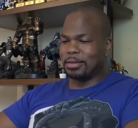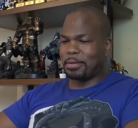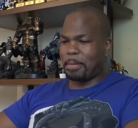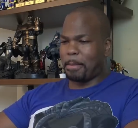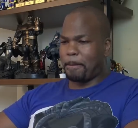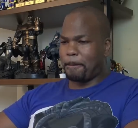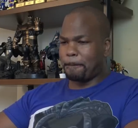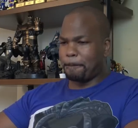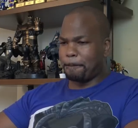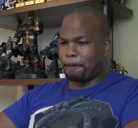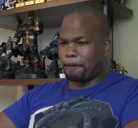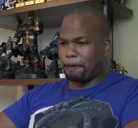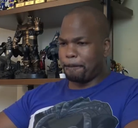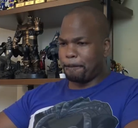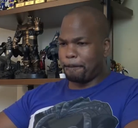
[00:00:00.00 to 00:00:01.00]

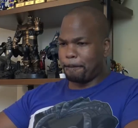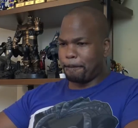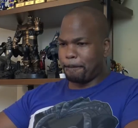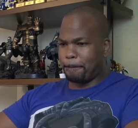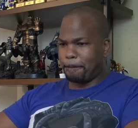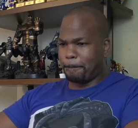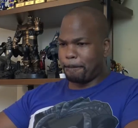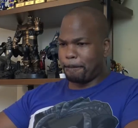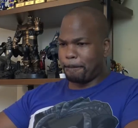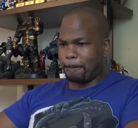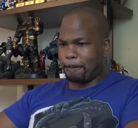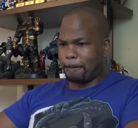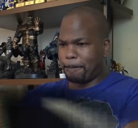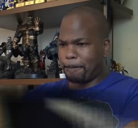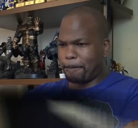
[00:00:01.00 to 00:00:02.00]

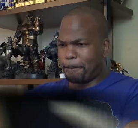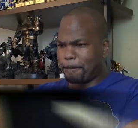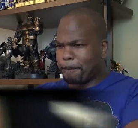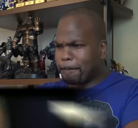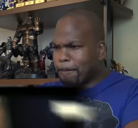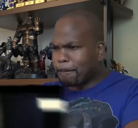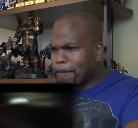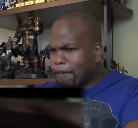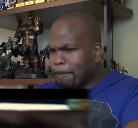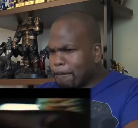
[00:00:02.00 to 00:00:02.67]
[no speech]